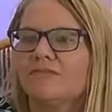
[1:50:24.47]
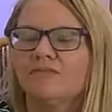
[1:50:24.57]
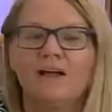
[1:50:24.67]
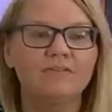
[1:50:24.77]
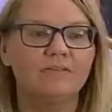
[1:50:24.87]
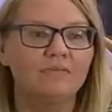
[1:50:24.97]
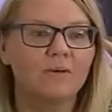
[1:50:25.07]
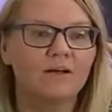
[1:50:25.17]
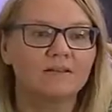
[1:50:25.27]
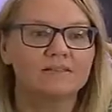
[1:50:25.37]
Five of
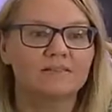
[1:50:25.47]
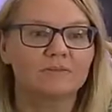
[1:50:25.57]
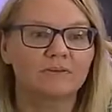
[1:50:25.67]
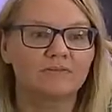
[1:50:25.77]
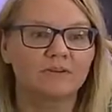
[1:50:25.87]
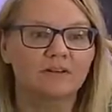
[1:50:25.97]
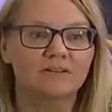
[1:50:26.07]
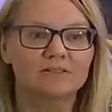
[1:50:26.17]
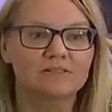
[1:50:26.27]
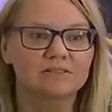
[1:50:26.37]
Wands in
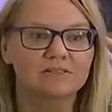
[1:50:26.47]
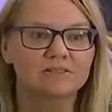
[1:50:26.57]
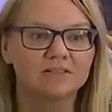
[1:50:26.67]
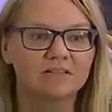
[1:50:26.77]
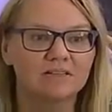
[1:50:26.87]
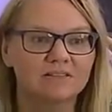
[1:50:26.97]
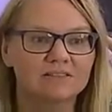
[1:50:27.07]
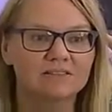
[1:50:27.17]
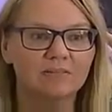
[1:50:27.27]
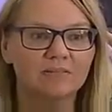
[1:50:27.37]
reverse.
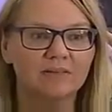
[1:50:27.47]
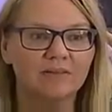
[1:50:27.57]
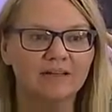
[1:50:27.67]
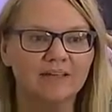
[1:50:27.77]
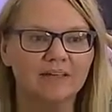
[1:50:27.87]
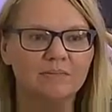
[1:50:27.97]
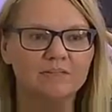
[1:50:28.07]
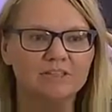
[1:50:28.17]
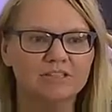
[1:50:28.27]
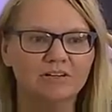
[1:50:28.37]
Some like
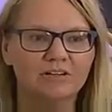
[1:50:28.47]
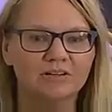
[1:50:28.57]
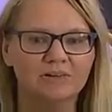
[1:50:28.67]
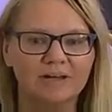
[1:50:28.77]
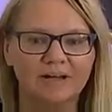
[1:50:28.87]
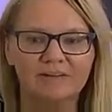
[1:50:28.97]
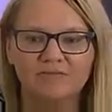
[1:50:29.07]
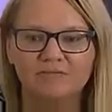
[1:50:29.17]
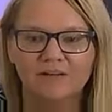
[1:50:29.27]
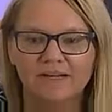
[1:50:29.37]
immature kind of
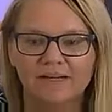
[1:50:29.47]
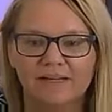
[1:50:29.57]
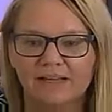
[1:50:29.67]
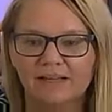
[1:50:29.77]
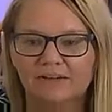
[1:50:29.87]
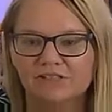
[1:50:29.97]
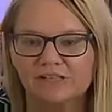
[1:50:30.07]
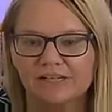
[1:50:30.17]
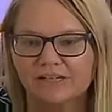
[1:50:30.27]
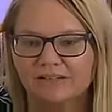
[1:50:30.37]
fighting
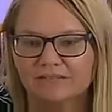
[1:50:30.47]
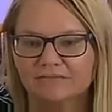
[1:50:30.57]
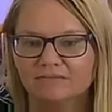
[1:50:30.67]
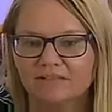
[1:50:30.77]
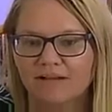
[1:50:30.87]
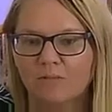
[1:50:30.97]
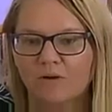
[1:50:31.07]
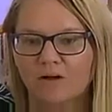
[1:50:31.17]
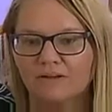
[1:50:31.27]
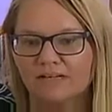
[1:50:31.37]
energy, like
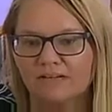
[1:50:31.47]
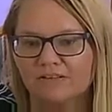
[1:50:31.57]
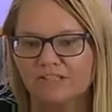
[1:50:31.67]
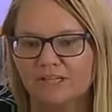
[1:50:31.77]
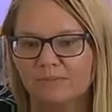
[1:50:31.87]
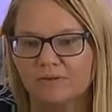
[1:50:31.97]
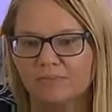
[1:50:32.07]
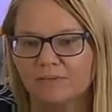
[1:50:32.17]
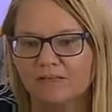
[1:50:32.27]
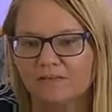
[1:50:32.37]
wand energy would
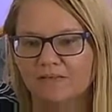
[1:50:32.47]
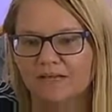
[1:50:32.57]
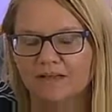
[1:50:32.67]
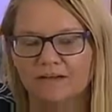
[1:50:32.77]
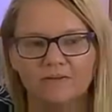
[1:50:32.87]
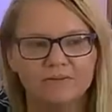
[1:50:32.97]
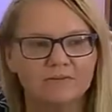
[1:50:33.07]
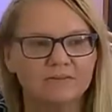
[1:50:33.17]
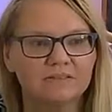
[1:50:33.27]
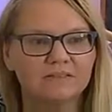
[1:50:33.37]
be a
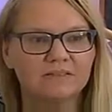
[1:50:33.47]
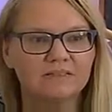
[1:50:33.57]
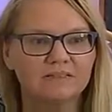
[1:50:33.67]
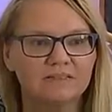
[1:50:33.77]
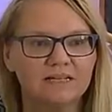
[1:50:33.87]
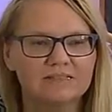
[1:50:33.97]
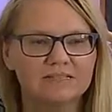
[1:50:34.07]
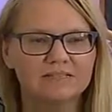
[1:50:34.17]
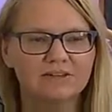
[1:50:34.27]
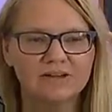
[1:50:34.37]
Leo. It's like